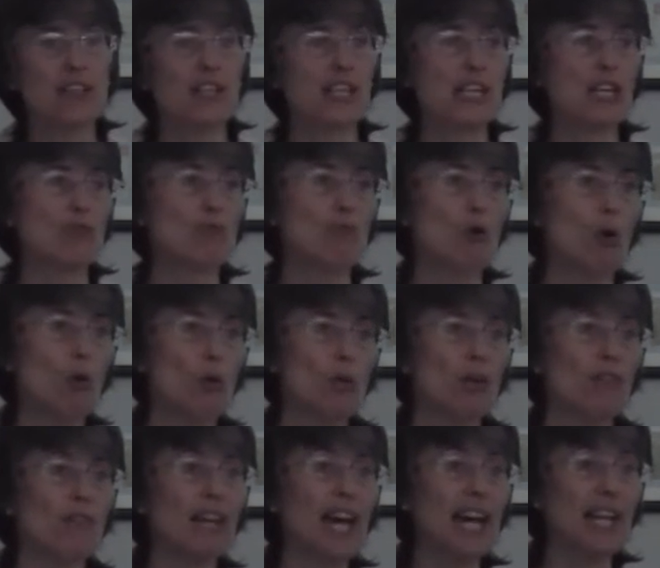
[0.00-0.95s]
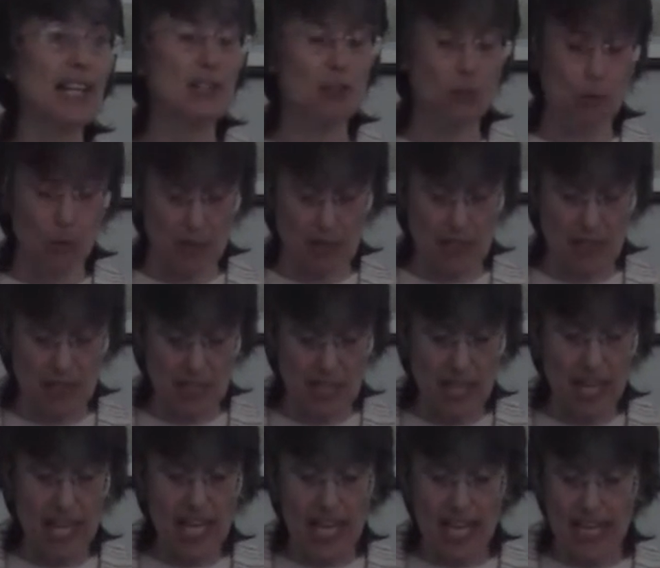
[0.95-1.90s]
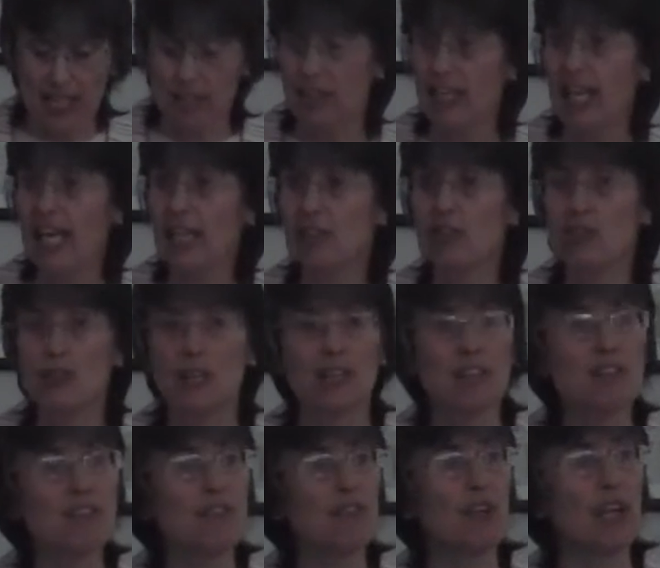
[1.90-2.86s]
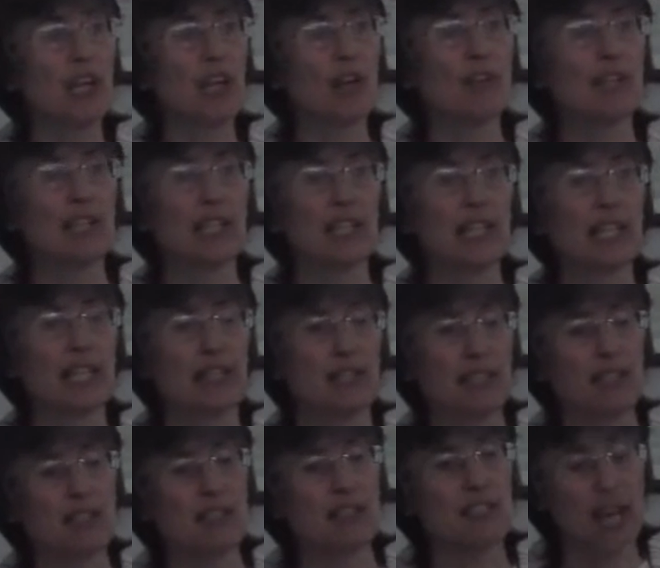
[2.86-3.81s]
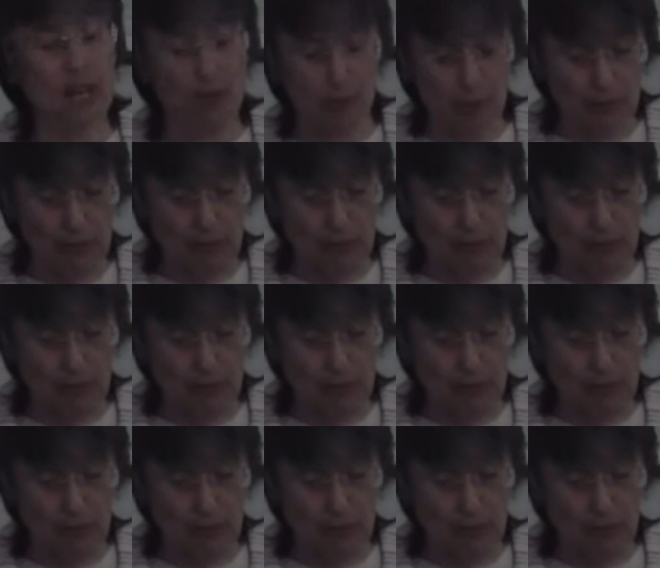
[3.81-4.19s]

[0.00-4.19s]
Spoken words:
the role of landlords in land transfer, in town